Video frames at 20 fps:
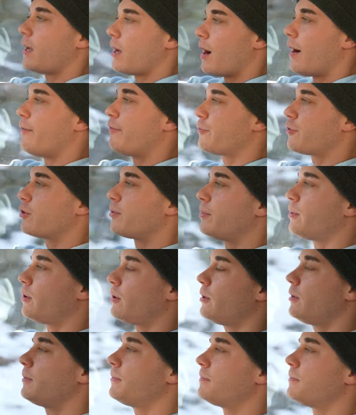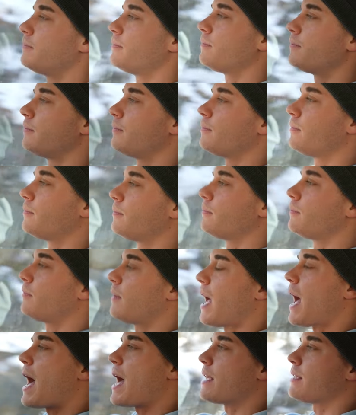comfortable,
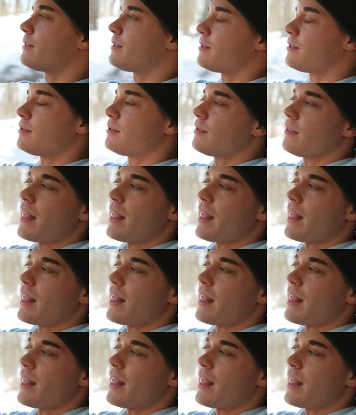as